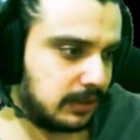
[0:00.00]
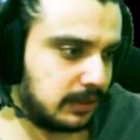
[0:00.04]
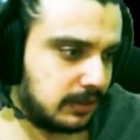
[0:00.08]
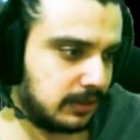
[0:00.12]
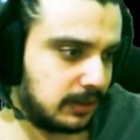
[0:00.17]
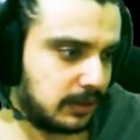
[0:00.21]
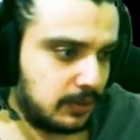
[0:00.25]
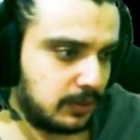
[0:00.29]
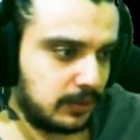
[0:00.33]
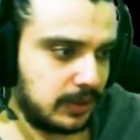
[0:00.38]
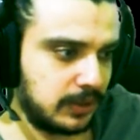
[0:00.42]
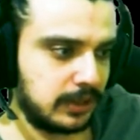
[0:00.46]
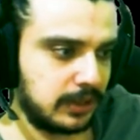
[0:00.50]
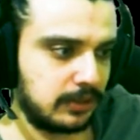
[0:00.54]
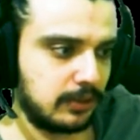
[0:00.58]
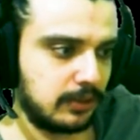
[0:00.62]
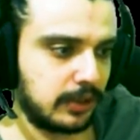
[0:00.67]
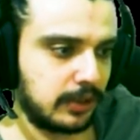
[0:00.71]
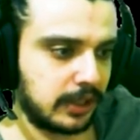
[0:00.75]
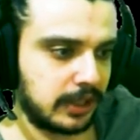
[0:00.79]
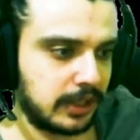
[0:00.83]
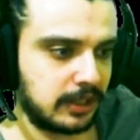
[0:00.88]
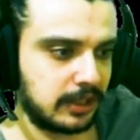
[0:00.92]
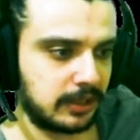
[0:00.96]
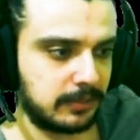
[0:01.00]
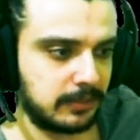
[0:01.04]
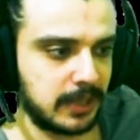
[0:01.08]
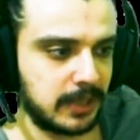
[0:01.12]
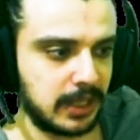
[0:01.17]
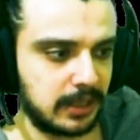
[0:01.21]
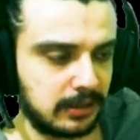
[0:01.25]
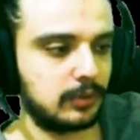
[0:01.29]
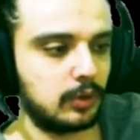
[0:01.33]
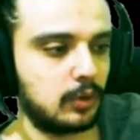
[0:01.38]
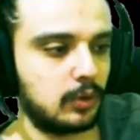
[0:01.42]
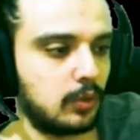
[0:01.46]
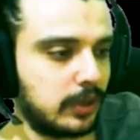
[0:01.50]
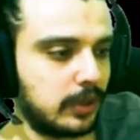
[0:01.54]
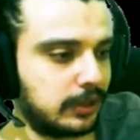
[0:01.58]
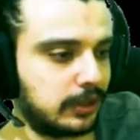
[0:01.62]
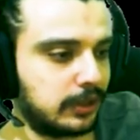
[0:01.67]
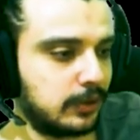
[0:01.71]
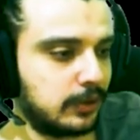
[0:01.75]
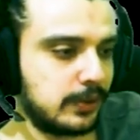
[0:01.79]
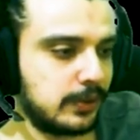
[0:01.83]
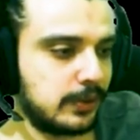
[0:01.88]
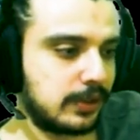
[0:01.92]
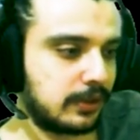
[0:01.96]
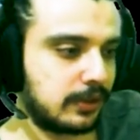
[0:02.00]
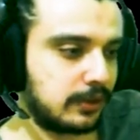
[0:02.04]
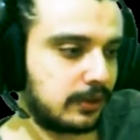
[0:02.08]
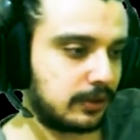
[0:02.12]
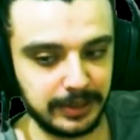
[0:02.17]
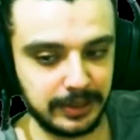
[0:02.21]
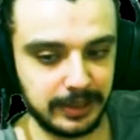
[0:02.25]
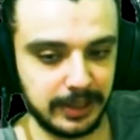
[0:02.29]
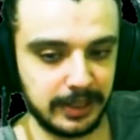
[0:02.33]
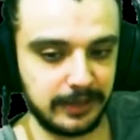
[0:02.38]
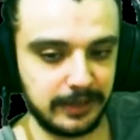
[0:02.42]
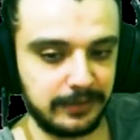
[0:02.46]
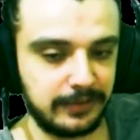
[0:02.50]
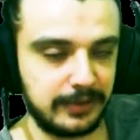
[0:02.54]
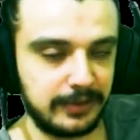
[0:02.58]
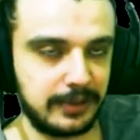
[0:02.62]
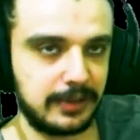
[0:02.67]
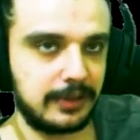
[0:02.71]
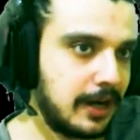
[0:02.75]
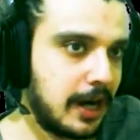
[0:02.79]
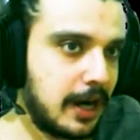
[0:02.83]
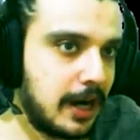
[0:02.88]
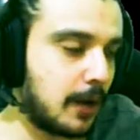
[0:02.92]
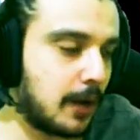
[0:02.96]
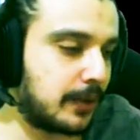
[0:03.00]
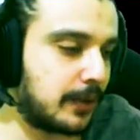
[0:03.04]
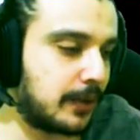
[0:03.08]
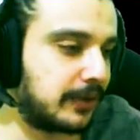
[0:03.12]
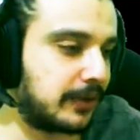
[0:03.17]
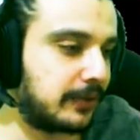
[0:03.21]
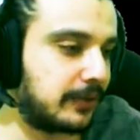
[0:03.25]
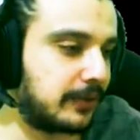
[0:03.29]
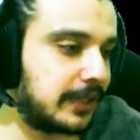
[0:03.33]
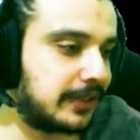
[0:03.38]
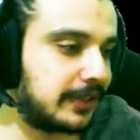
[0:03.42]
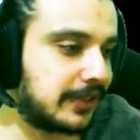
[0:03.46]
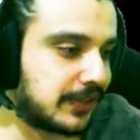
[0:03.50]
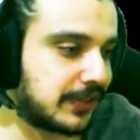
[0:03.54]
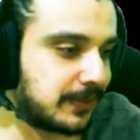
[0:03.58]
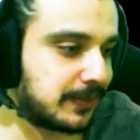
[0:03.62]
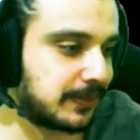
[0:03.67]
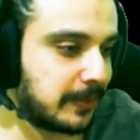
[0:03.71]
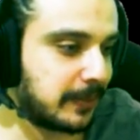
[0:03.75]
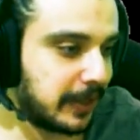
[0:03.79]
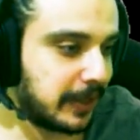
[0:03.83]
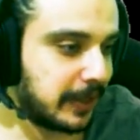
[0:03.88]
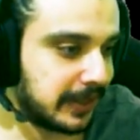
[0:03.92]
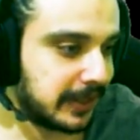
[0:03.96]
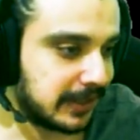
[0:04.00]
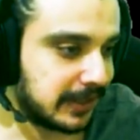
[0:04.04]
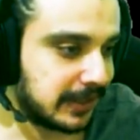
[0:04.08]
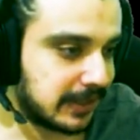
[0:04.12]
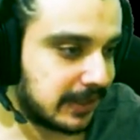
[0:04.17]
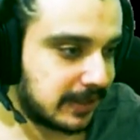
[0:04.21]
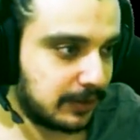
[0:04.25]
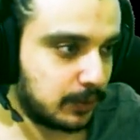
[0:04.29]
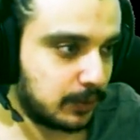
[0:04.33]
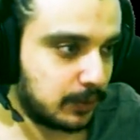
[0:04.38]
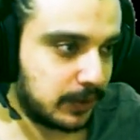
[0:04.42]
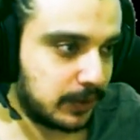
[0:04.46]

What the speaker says: They don't need organic matter. What use are you? Even our greatest minds would